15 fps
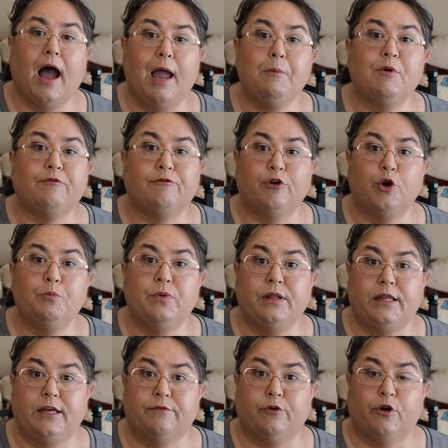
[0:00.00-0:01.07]
I am a firm
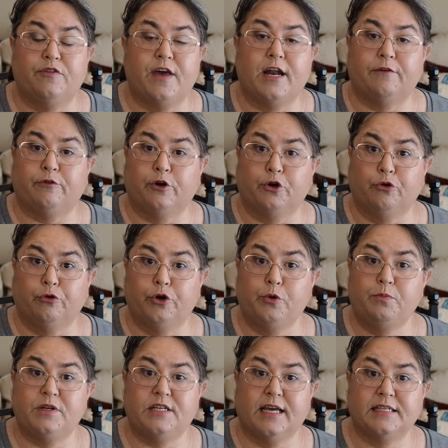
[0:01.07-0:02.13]
believer that if a
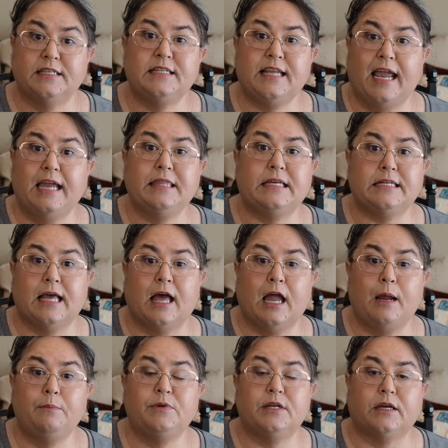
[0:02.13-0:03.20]
group doesn't take the
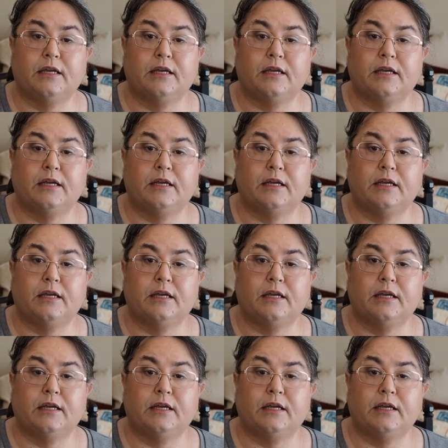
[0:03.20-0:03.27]
time to